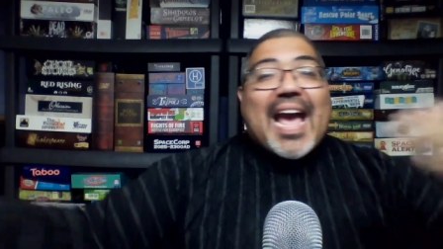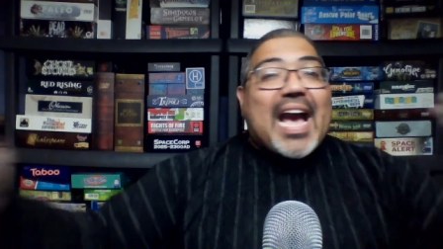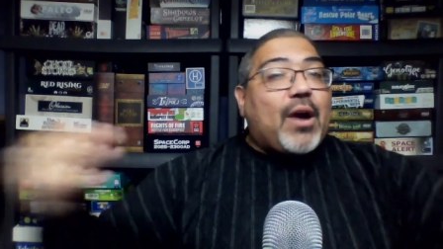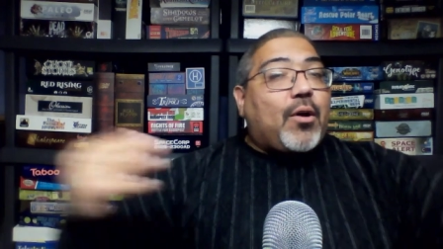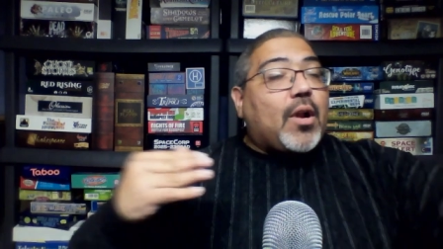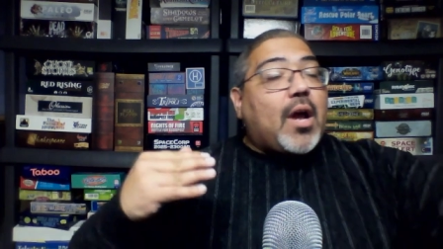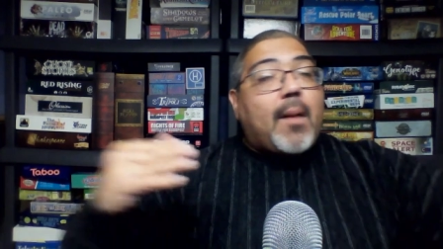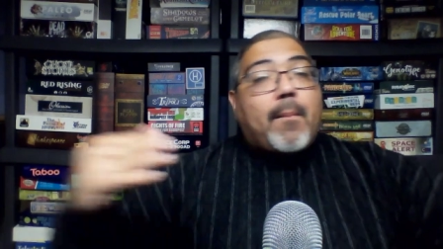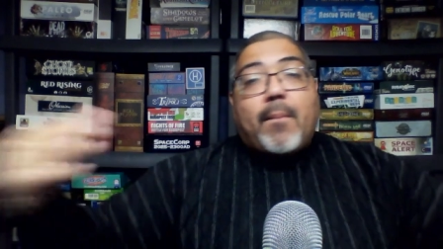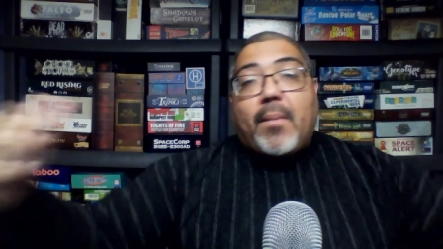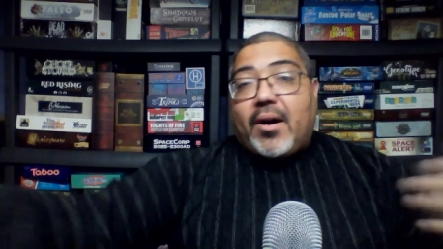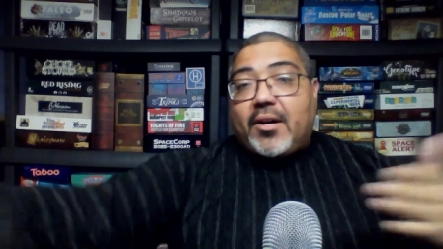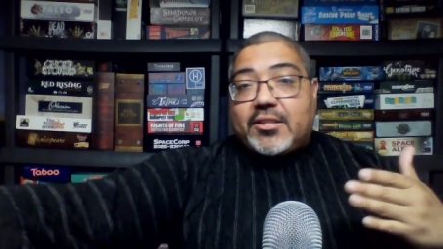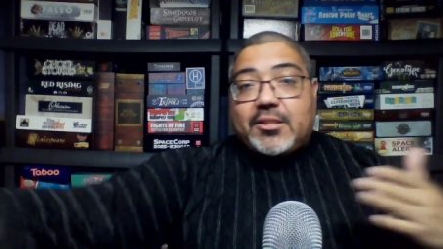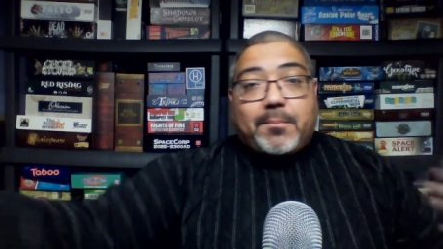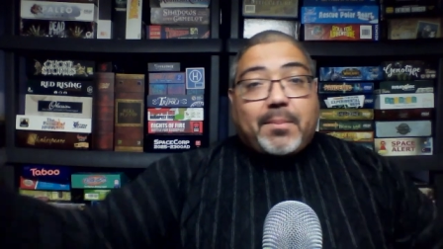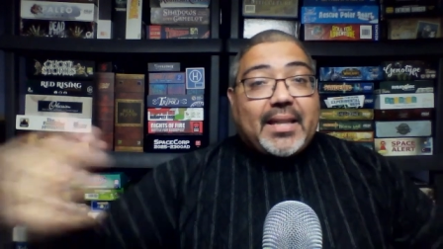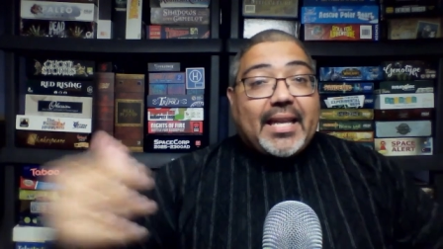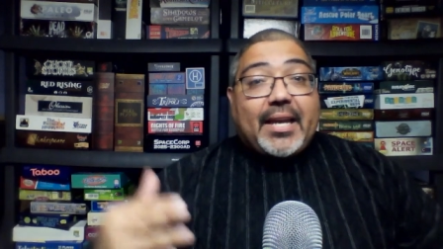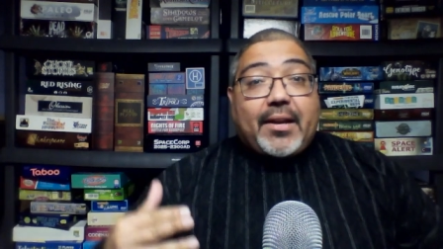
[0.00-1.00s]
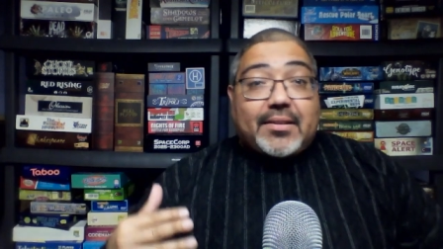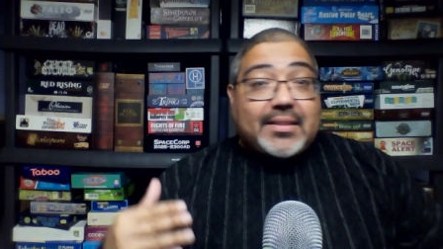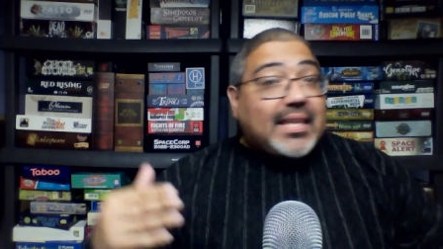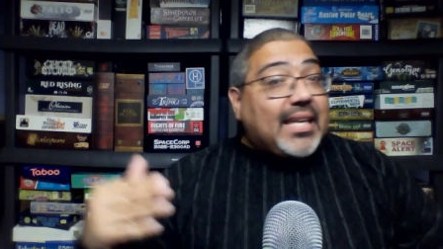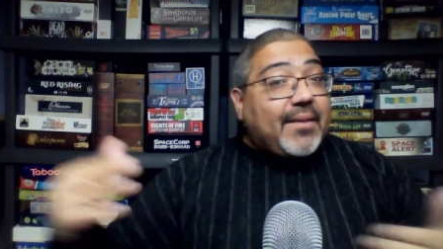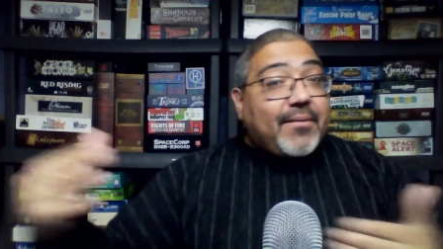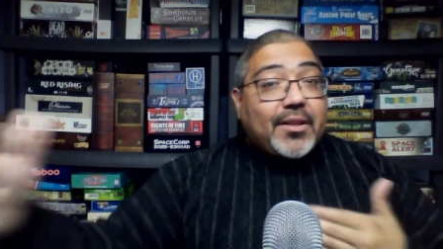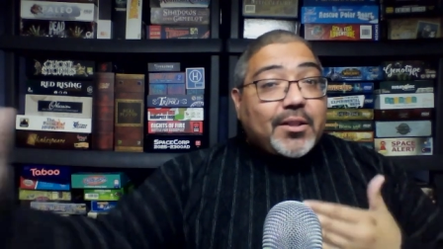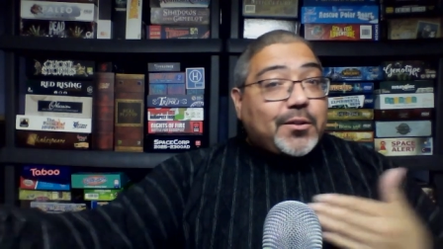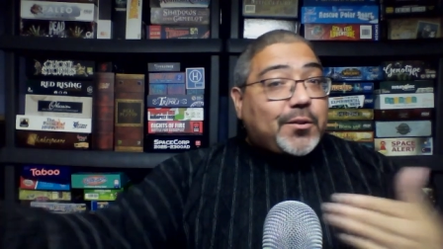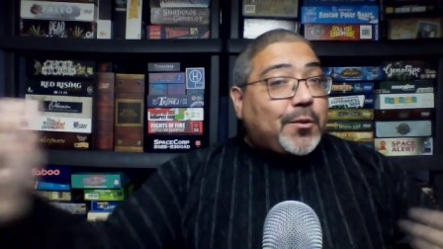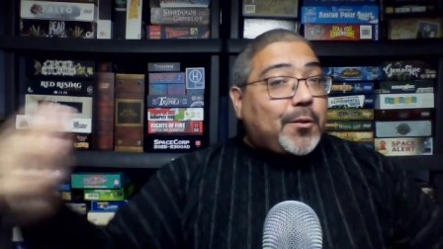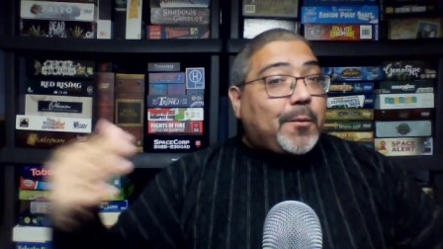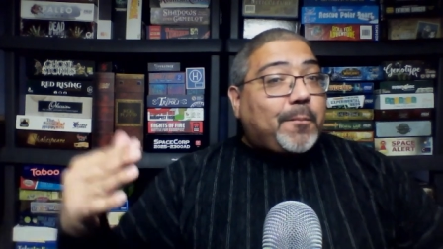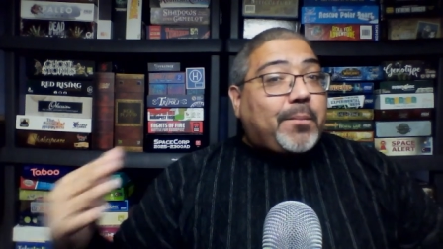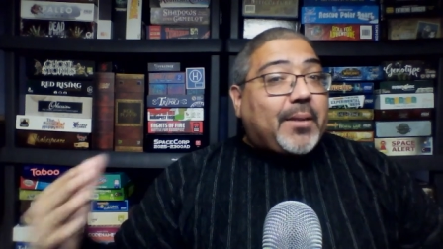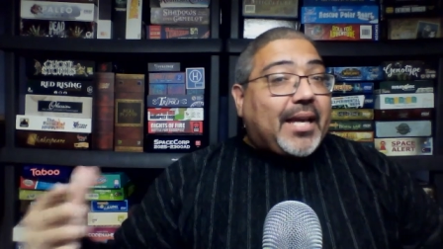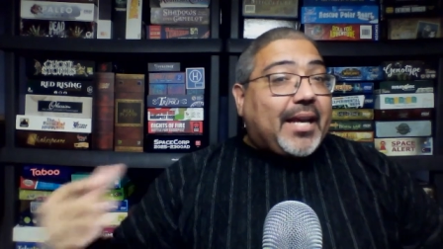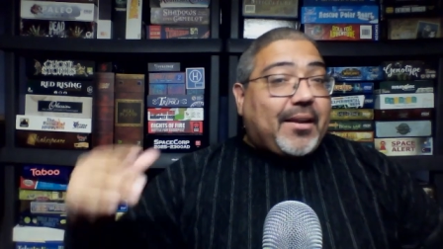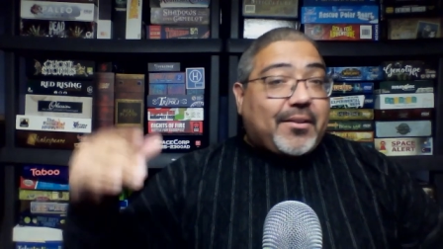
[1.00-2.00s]
out amongst players, even two
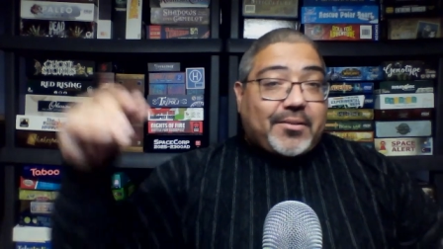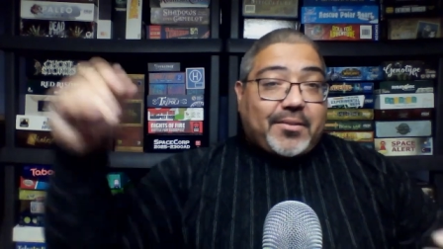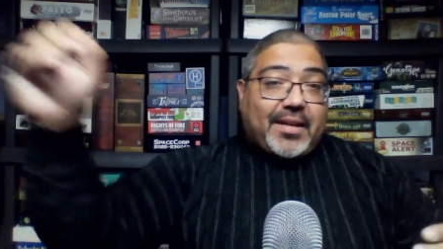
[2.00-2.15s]
players.